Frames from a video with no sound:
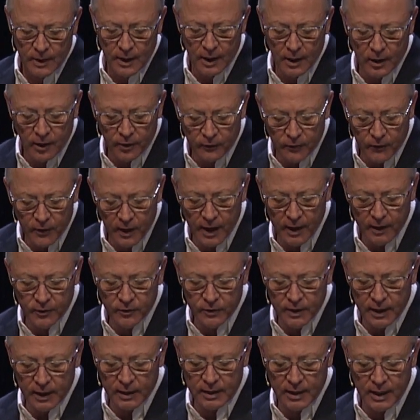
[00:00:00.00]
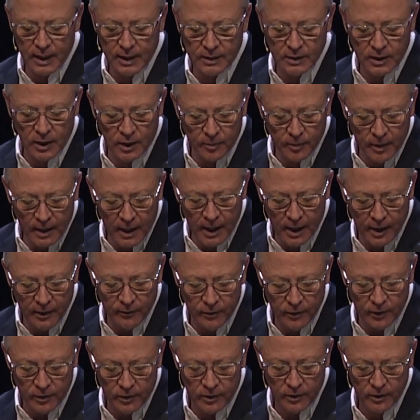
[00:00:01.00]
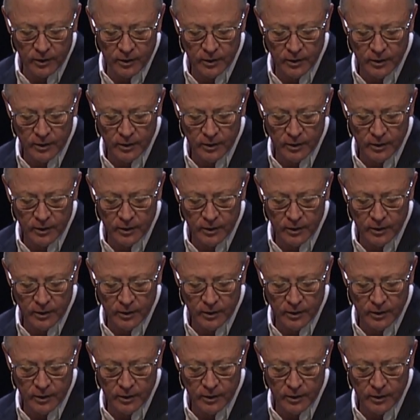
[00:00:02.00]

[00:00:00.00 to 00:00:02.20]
And our faith dictates our behavior.